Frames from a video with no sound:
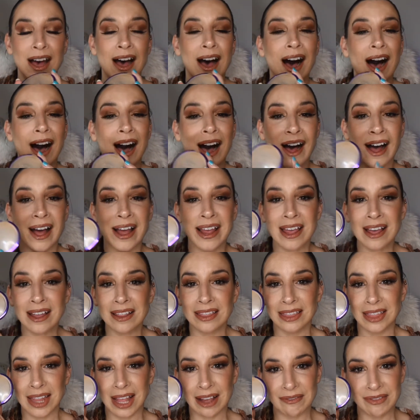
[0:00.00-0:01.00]
I
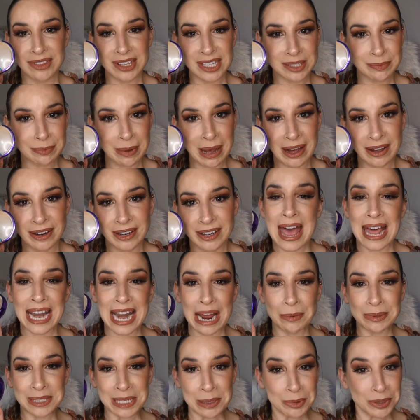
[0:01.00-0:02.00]
love this powder, and I
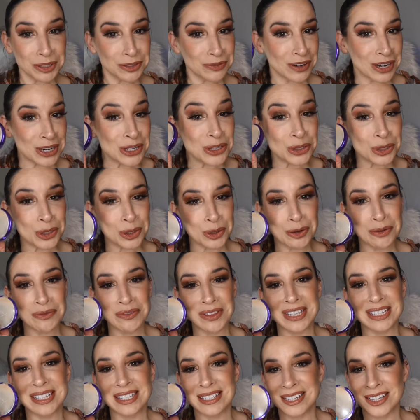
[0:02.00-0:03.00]
was able to find 2 of
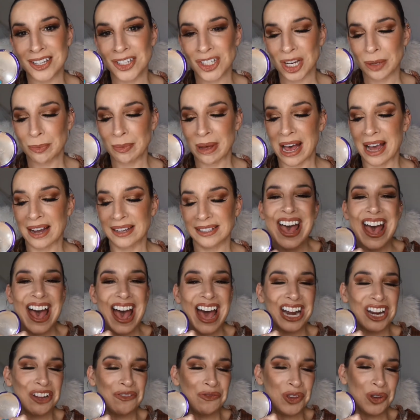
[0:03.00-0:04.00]
these at TJ Maxx. And
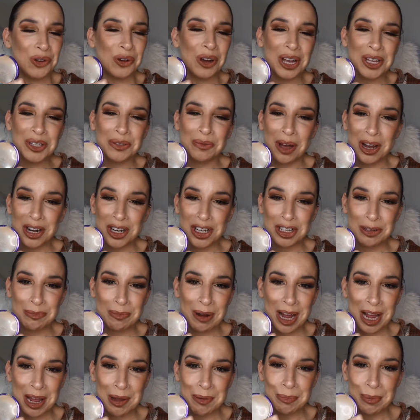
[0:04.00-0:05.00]
if you guys watched
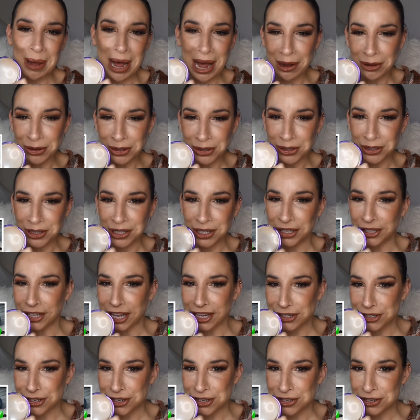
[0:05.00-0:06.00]
my powder
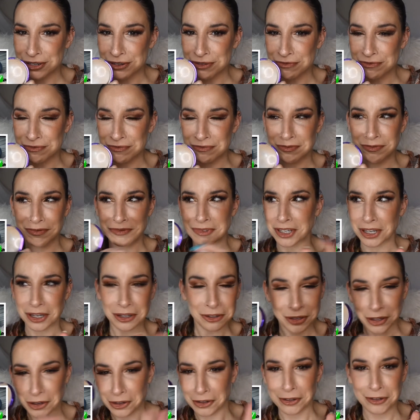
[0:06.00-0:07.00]
collection
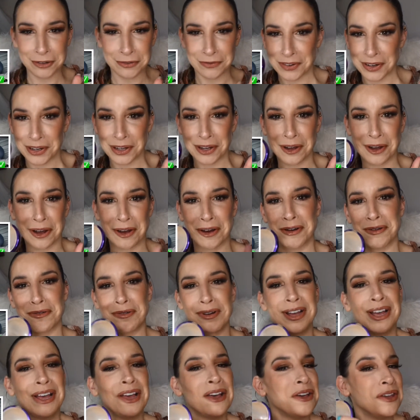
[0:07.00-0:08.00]
declutter video,
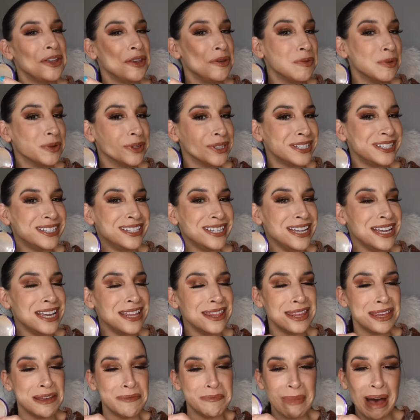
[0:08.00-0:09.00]
you will see
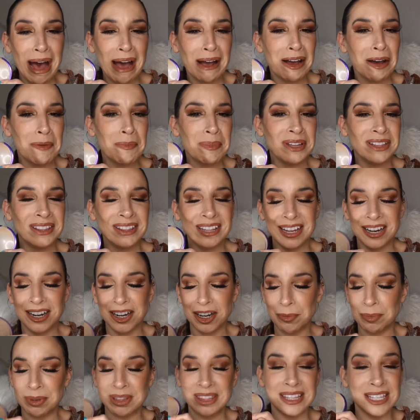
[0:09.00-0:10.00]
the backup in there,
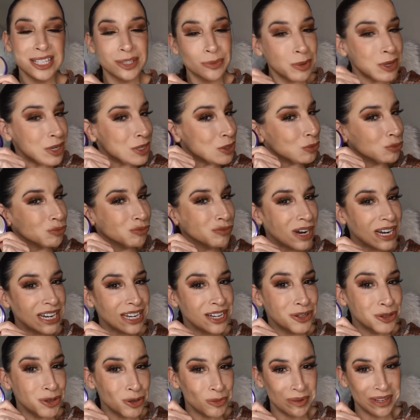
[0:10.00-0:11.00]
but this one is ready
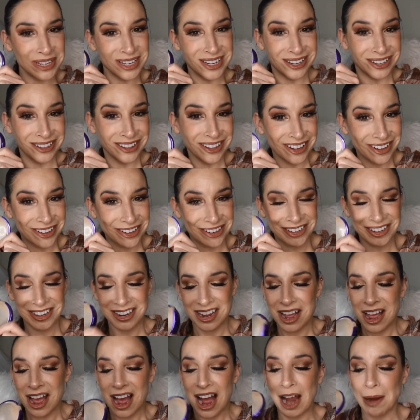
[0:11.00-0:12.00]
to be decluttered.
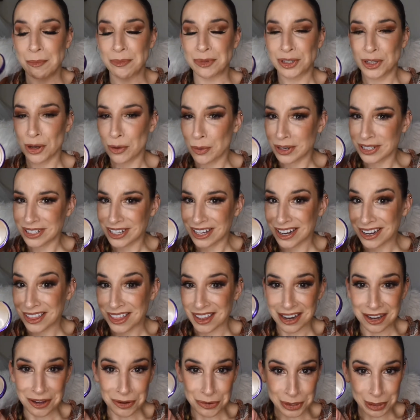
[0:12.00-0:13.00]
I'm so excited that I
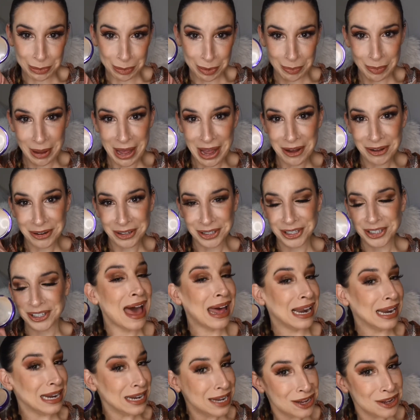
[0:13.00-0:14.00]
used up a powder,
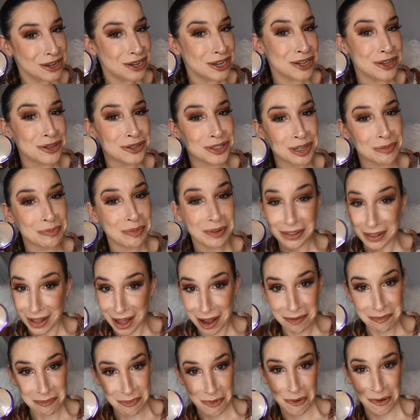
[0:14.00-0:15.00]
and I need to use up a
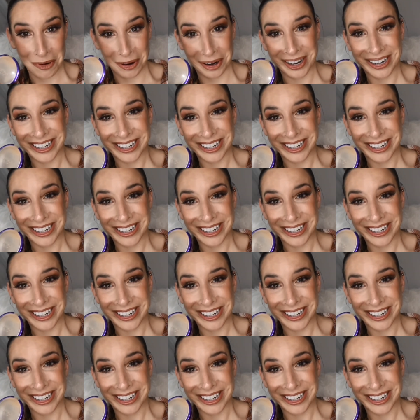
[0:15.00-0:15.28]
lot more.